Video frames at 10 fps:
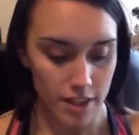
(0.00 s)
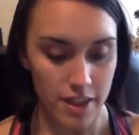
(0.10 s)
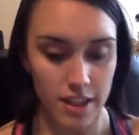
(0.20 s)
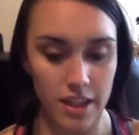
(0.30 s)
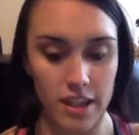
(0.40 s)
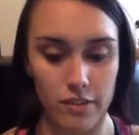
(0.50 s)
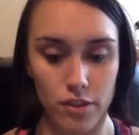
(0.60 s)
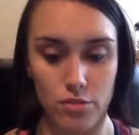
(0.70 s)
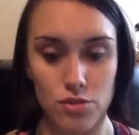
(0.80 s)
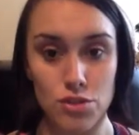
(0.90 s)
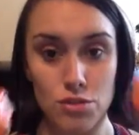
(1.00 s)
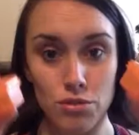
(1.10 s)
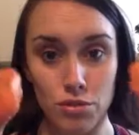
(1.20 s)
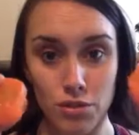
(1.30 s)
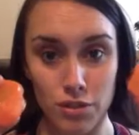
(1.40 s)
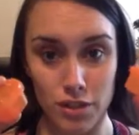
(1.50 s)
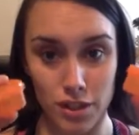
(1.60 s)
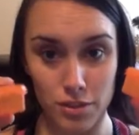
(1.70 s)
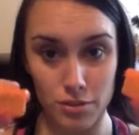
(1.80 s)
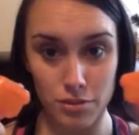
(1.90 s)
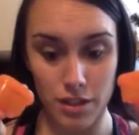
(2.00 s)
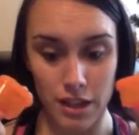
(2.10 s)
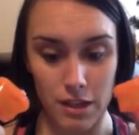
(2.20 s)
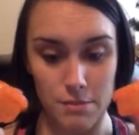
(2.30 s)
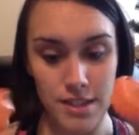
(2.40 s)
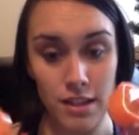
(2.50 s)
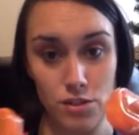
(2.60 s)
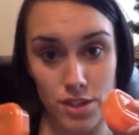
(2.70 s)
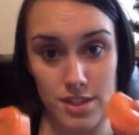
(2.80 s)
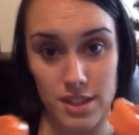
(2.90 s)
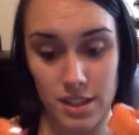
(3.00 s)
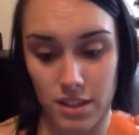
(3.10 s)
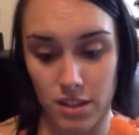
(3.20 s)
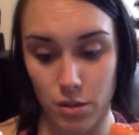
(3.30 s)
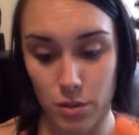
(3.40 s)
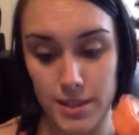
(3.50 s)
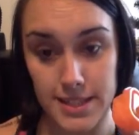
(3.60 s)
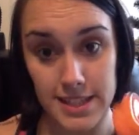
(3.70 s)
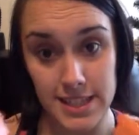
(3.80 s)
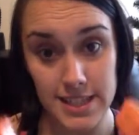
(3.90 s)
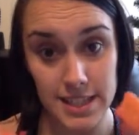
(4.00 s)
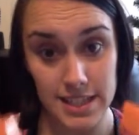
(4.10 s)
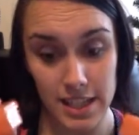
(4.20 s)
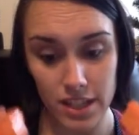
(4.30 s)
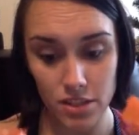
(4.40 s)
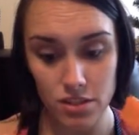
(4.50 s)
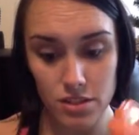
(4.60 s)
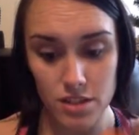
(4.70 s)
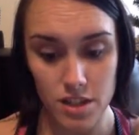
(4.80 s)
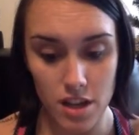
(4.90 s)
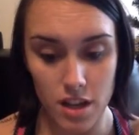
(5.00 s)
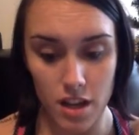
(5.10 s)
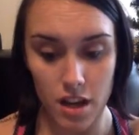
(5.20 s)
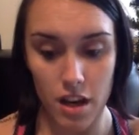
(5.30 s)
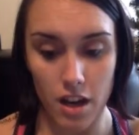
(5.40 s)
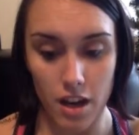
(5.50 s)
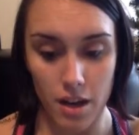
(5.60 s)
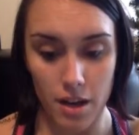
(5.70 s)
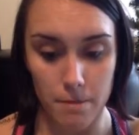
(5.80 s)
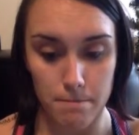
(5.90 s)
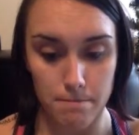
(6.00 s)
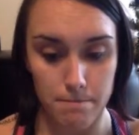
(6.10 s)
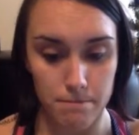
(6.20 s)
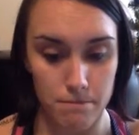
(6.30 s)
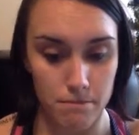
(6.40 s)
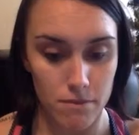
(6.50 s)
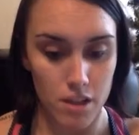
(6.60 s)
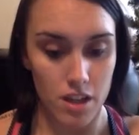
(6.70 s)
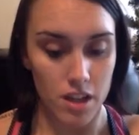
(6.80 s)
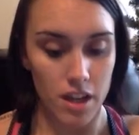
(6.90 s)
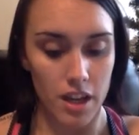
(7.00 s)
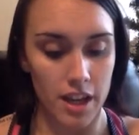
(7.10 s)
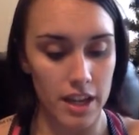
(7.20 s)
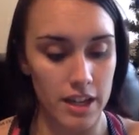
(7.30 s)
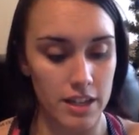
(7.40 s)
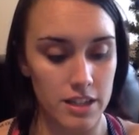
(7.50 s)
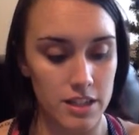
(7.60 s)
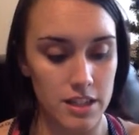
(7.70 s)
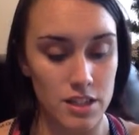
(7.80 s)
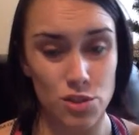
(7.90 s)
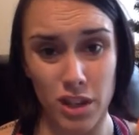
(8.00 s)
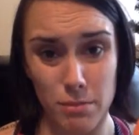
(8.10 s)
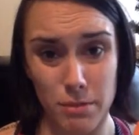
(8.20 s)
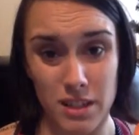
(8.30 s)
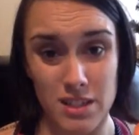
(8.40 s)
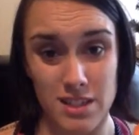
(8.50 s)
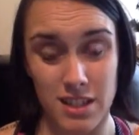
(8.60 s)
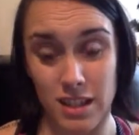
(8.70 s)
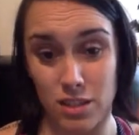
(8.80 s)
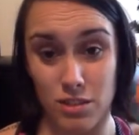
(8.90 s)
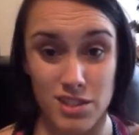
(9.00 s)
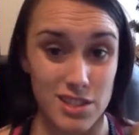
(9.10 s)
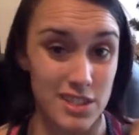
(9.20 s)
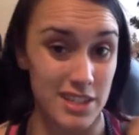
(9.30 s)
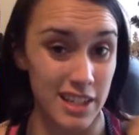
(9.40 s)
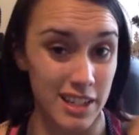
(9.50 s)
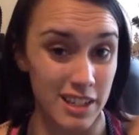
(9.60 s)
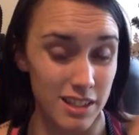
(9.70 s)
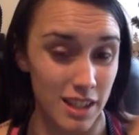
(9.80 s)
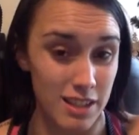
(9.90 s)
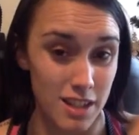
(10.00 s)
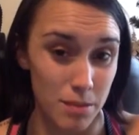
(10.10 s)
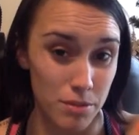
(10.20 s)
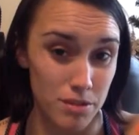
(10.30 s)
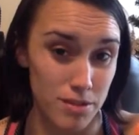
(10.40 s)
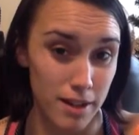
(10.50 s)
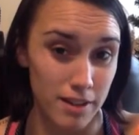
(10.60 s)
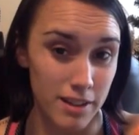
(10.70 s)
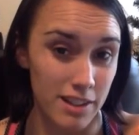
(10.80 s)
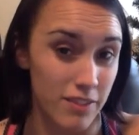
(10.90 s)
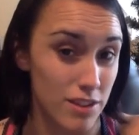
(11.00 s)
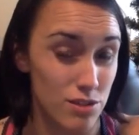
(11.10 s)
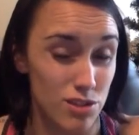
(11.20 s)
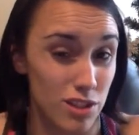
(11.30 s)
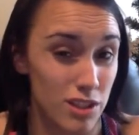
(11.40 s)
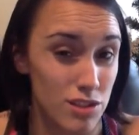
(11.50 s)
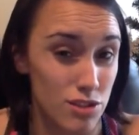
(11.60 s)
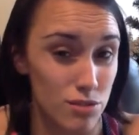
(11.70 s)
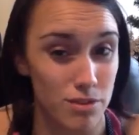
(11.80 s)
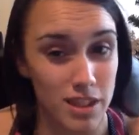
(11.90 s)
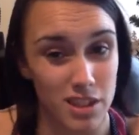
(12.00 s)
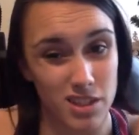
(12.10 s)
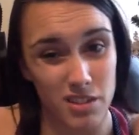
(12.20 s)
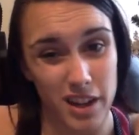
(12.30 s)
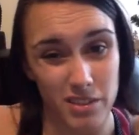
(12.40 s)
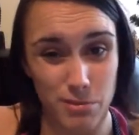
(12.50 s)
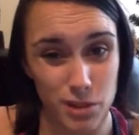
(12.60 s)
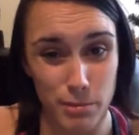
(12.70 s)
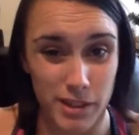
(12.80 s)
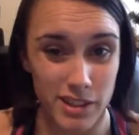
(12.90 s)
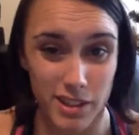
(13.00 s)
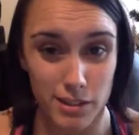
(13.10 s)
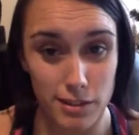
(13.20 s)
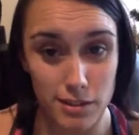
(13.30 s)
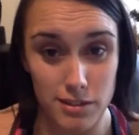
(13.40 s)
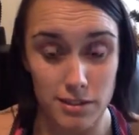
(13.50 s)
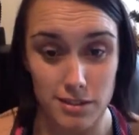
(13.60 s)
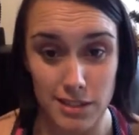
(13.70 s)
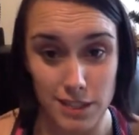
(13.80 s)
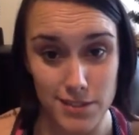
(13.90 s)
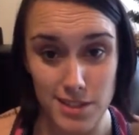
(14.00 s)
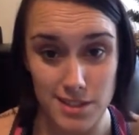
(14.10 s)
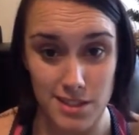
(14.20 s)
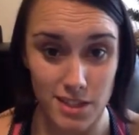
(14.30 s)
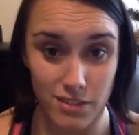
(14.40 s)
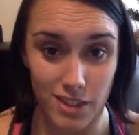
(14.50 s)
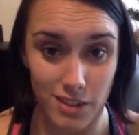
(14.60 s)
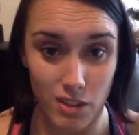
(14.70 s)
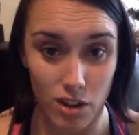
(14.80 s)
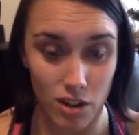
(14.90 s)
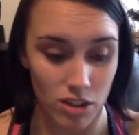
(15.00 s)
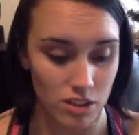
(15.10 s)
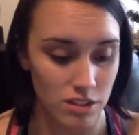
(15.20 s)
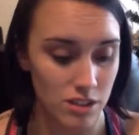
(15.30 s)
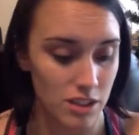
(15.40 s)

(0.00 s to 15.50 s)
Then they give you two little cute salad dressing or seeds containers. And it's great because like you can just stick it on top of your salad if that's what you're going to do, and then you don't have to worry about like your leaves and stuff getting all